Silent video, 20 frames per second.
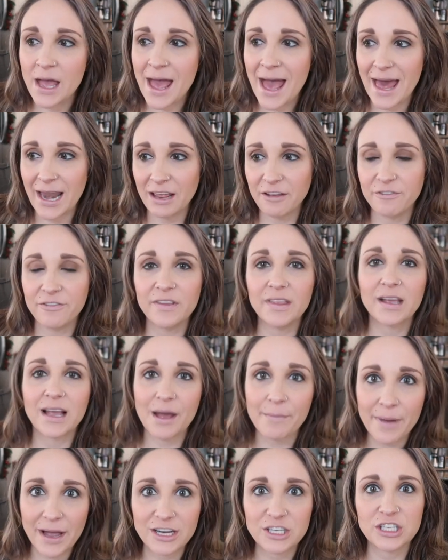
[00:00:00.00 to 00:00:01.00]
And I feel like
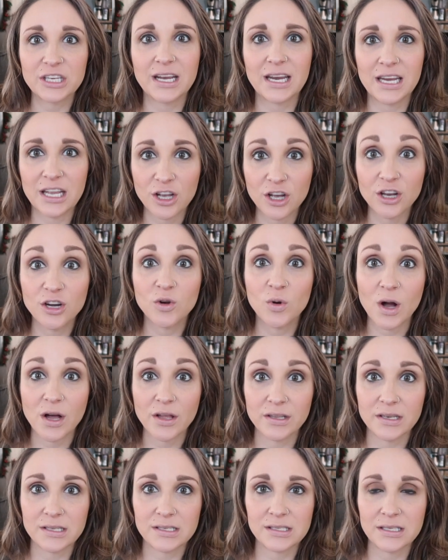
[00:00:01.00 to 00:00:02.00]
I'm actually getting good
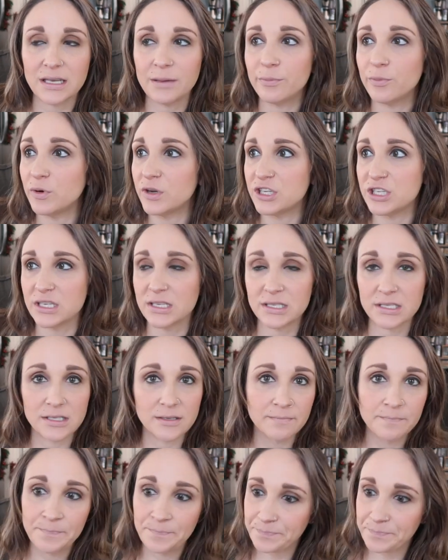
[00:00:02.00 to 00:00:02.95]
quality sleep, which is,